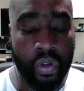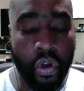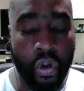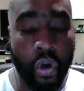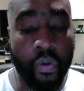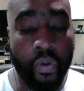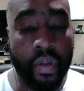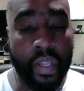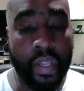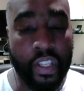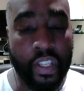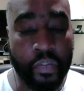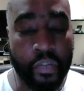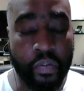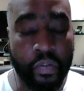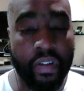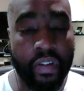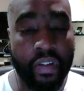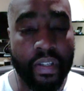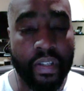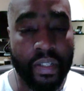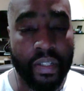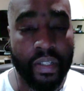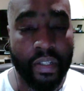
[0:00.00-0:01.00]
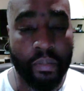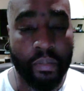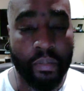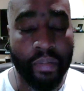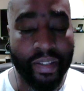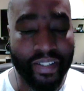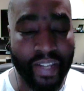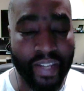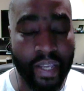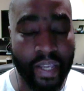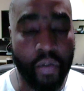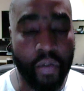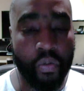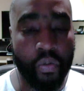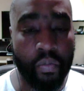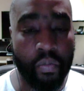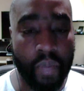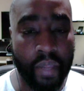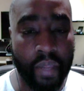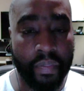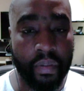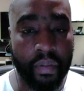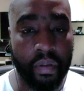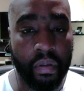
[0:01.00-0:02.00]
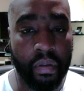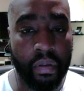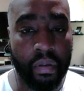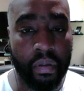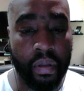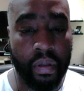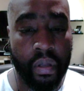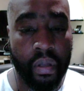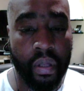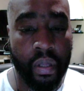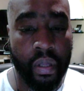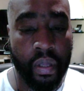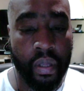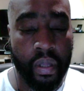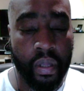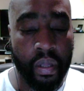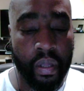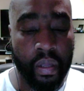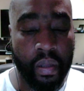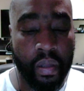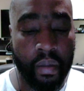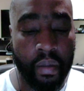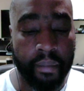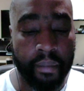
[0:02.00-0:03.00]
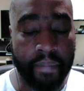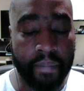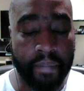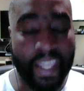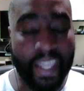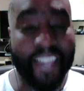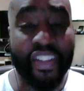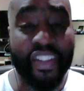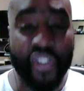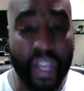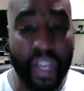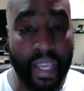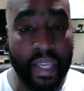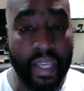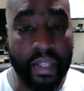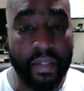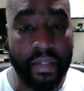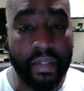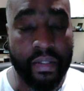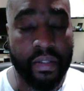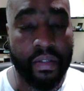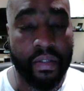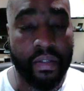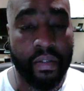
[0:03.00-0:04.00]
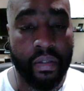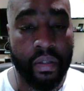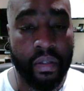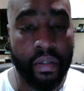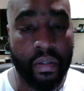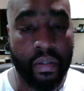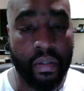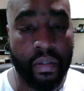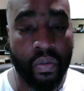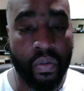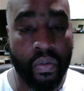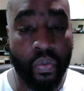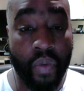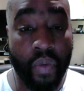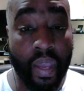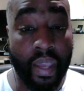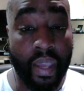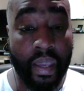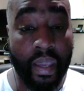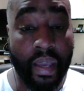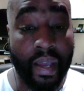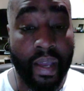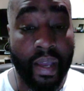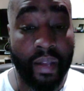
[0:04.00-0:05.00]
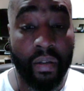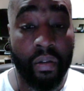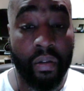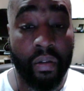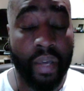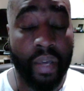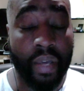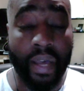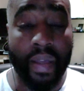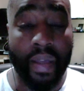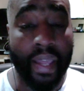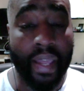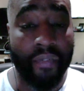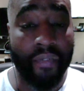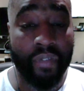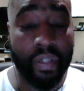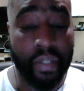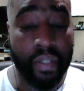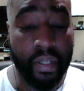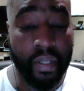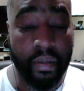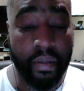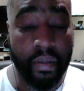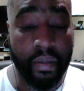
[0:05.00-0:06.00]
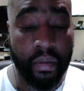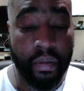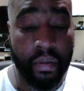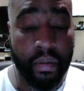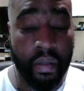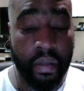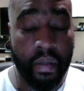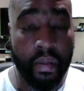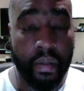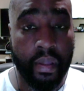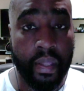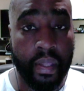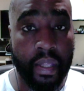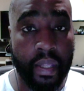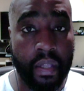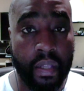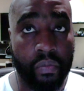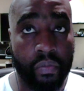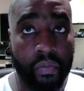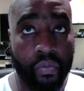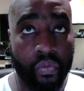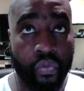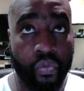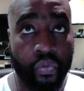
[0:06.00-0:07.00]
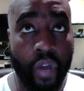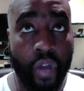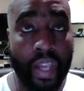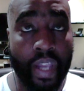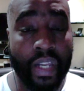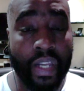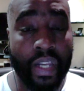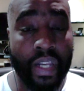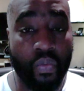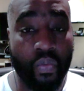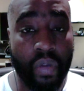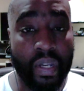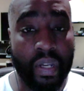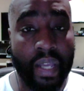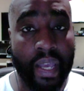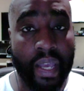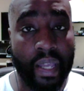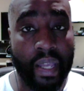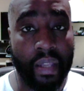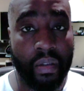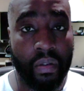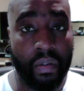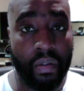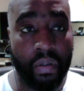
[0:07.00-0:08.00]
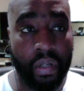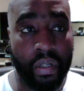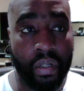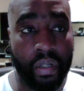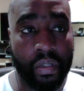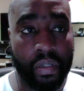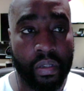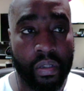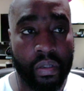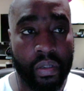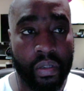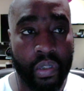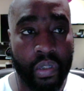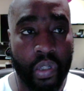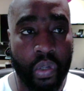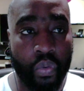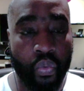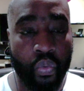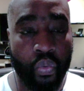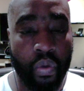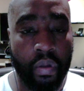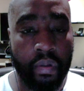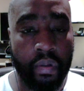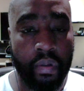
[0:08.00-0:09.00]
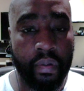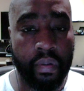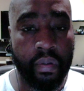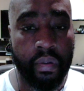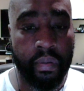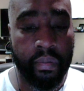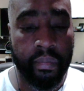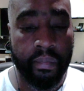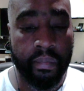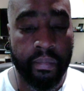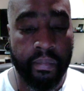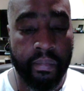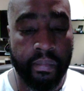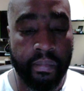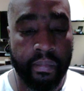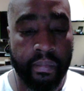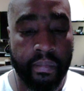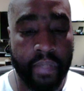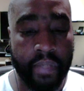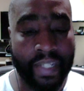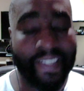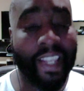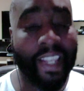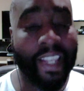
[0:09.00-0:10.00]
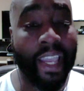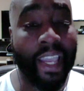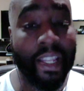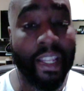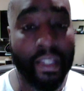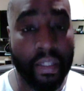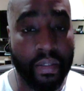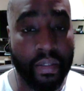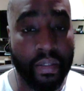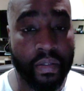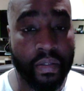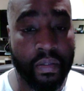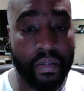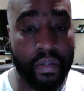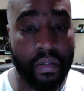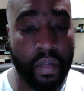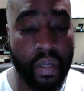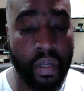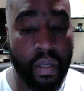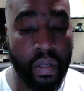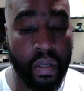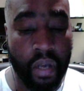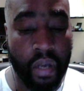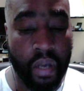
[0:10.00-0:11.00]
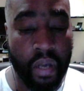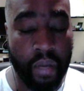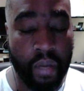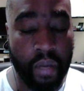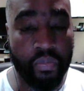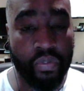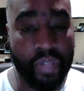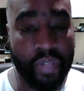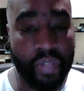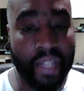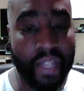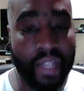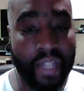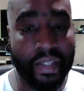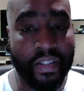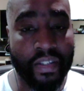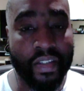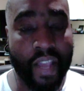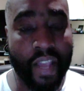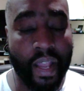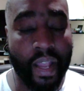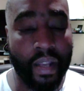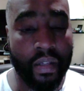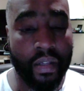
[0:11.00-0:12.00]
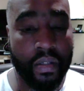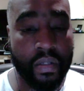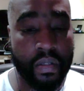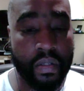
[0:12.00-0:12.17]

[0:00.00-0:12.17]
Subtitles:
experiencing the Buteyko method, it changed the way I look at everything. For anyone that will take this challenge,